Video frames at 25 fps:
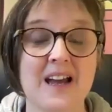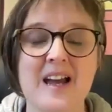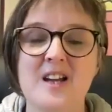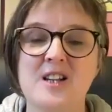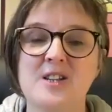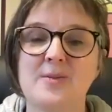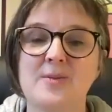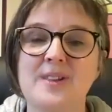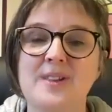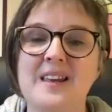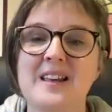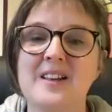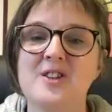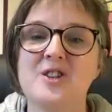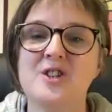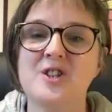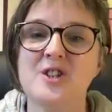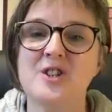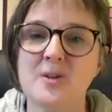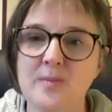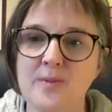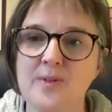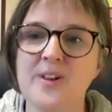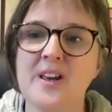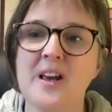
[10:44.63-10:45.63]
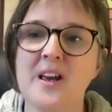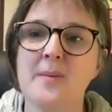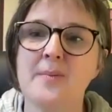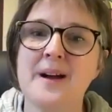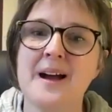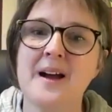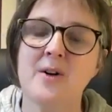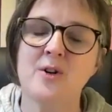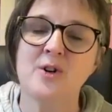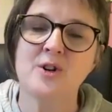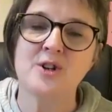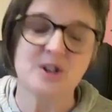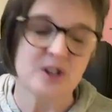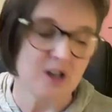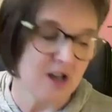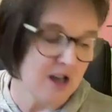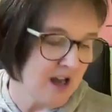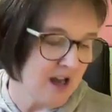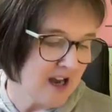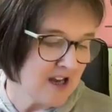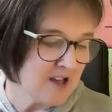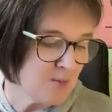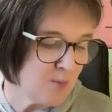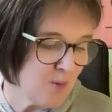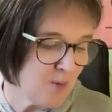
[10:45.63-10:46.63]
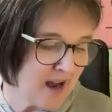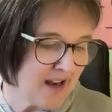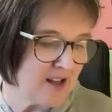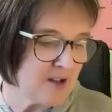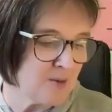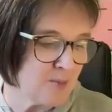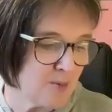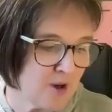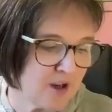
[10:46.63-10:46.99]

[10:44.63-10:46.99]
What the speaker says: So I think there's something about us, as well as